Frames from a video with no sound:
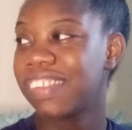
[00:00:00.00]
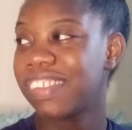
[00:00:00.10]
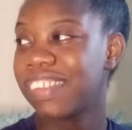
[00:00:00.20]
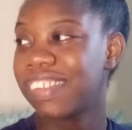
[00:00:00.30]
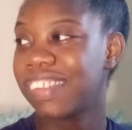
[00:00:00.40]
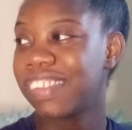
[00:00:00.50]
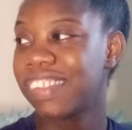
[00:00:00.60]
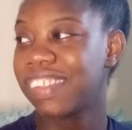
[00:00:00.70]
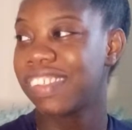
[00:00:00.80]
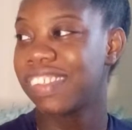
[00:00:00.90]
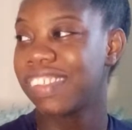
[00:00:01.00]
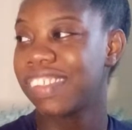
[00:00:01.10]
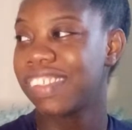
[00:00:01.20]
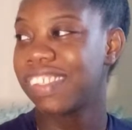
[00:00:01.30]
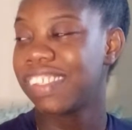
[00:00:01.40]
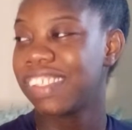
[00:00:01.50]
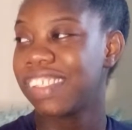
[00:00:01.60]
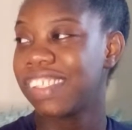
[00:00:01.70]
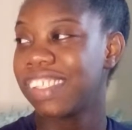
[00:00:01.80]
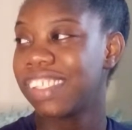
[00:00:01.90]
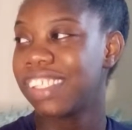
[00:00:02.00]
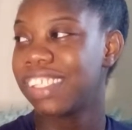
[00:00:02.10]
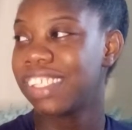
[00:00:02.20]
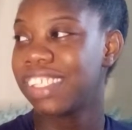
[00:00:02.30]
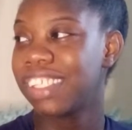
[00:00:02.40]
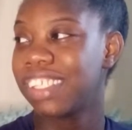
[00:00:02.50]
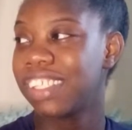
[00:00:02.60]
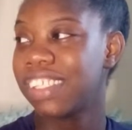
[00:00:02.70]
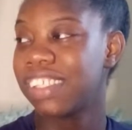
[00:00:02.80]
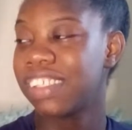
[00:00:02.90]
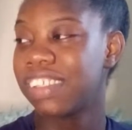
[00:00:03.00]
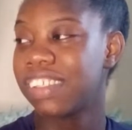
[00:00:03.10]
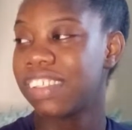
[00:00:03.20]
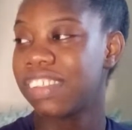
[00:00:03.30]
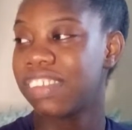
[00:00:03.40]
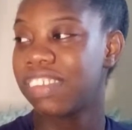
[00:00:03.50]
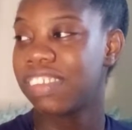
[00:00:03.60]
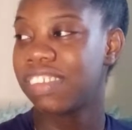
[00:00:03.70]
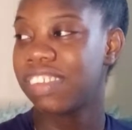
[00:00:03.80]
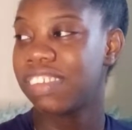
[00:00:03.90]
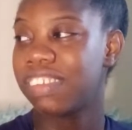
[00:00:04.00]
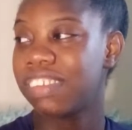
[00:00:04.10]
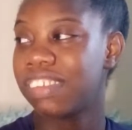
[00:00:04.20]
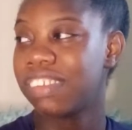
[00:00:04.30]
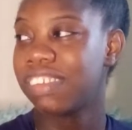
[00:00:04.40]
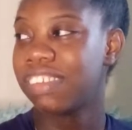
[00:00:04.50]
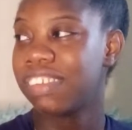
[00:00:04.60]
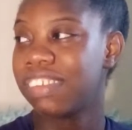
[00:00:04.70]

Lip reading: No words are spoken by the person on screen.